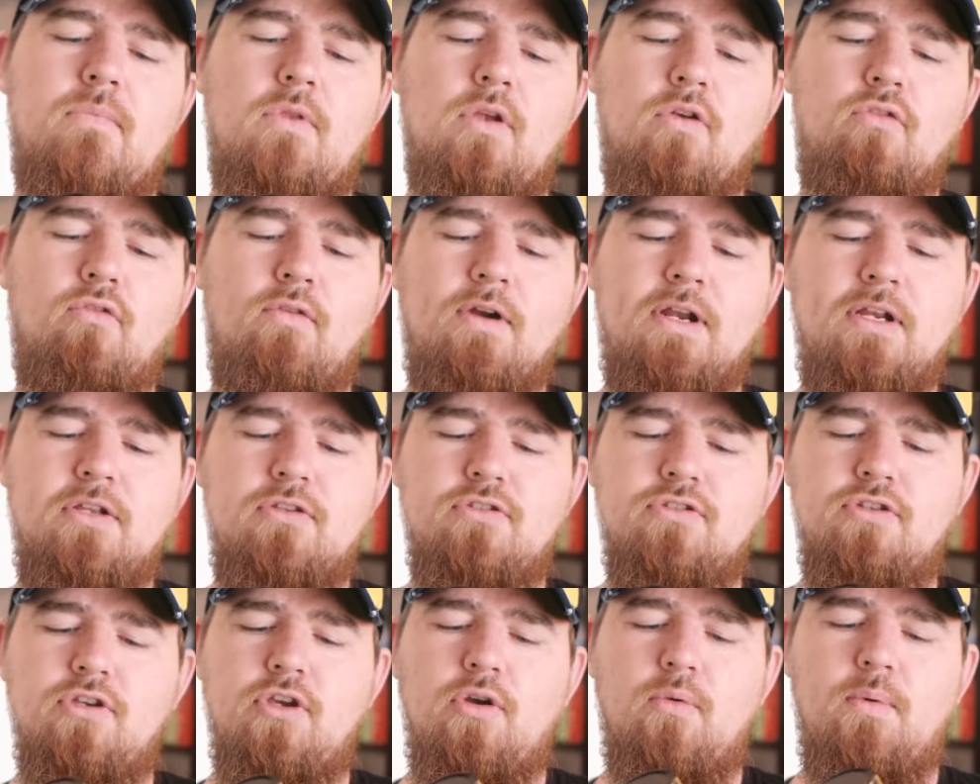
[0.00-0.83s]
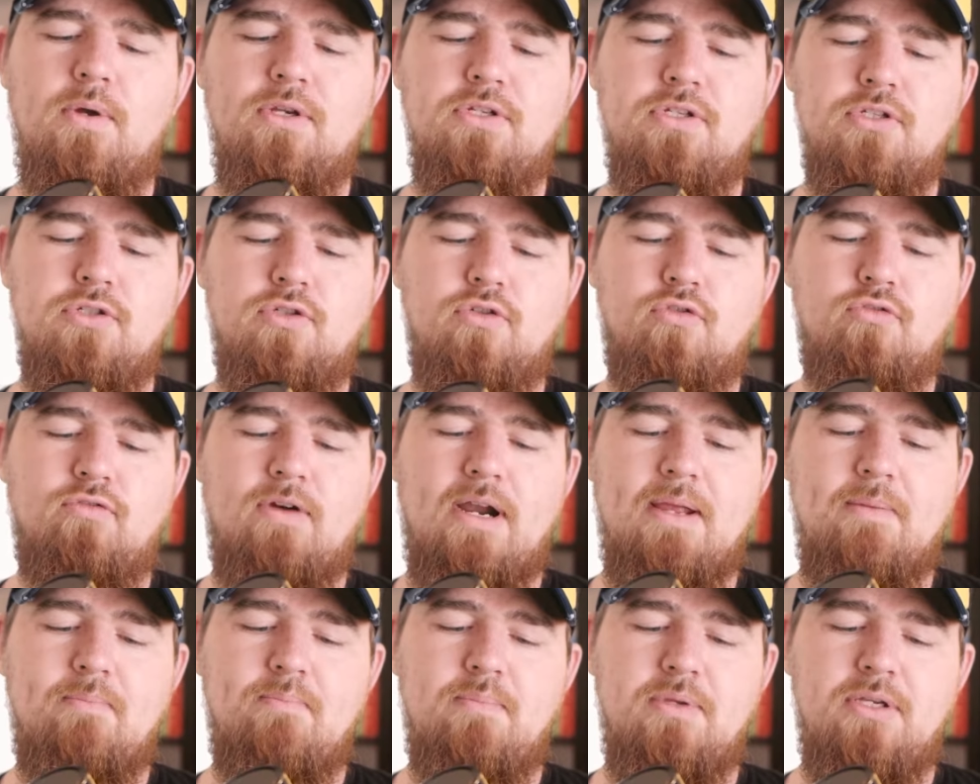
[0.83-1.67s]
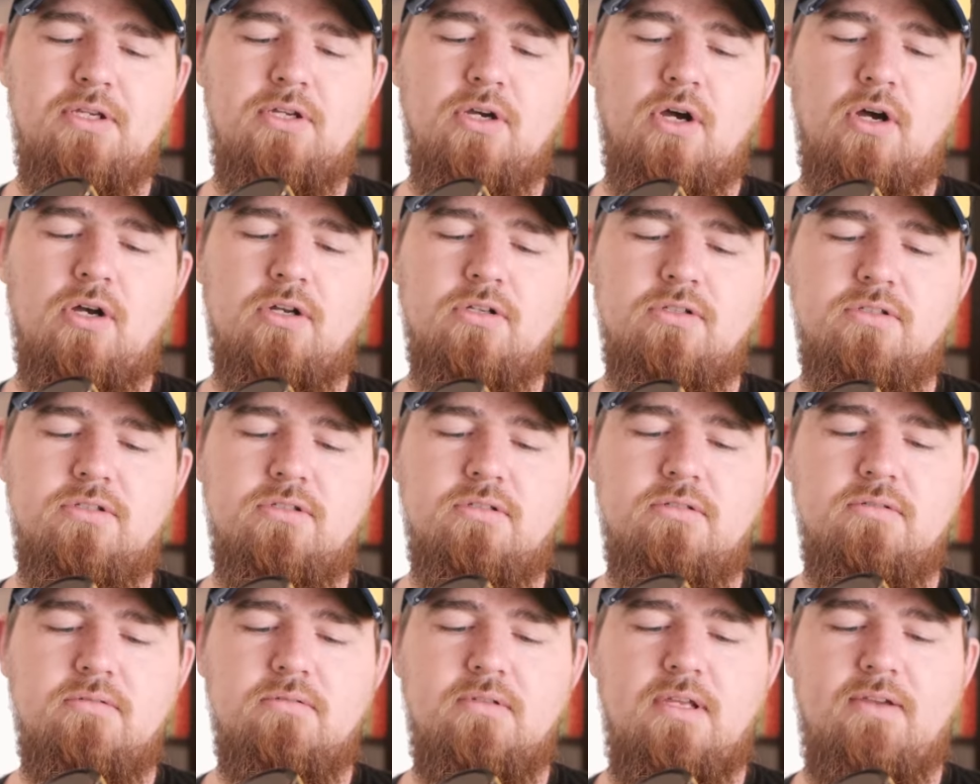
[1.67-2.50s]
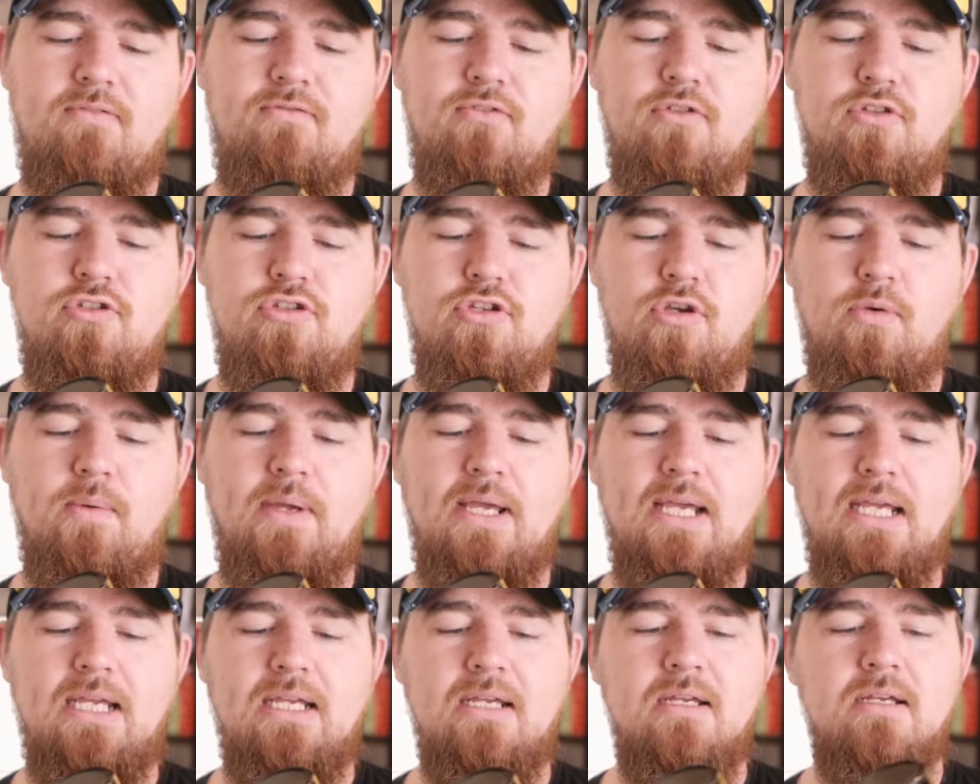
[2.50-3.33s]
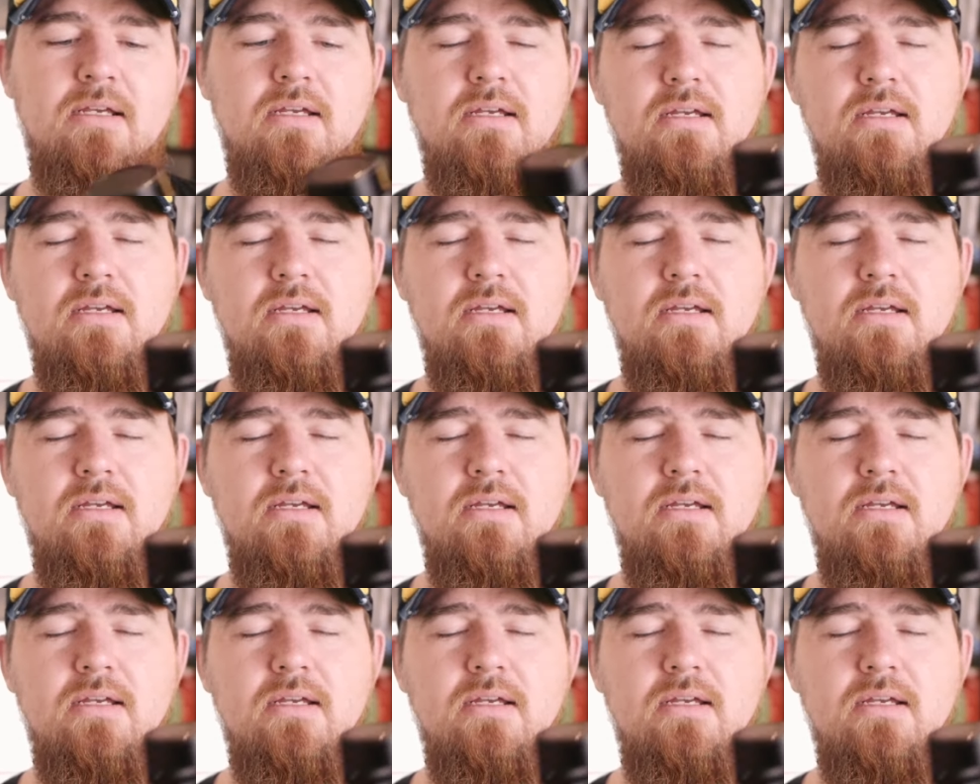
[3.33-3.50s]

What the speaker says: ring too, which is great because if you're doing